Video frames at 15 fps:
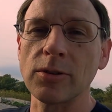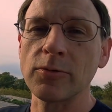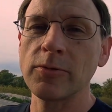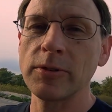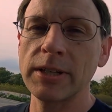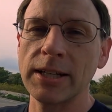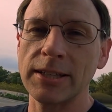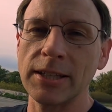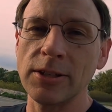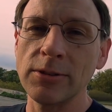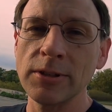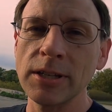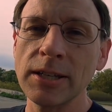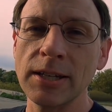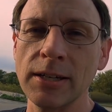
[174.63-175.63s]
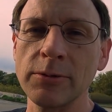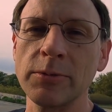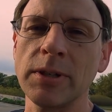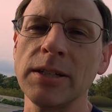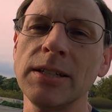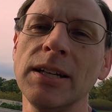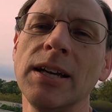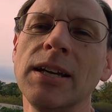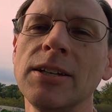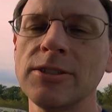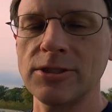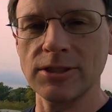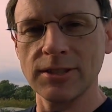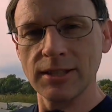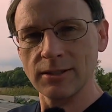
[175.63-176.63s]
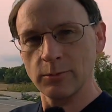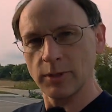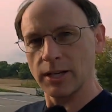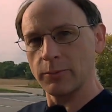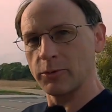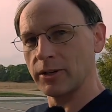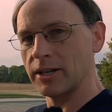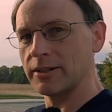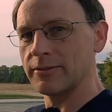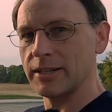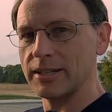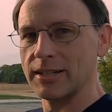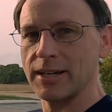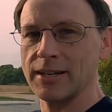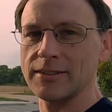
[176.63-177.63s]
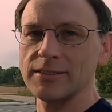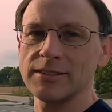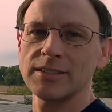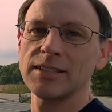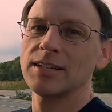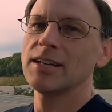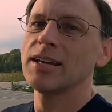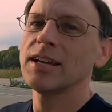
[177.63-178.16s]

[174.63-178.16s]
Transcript: don't forget that you can get one just like the one I'm wearing right now,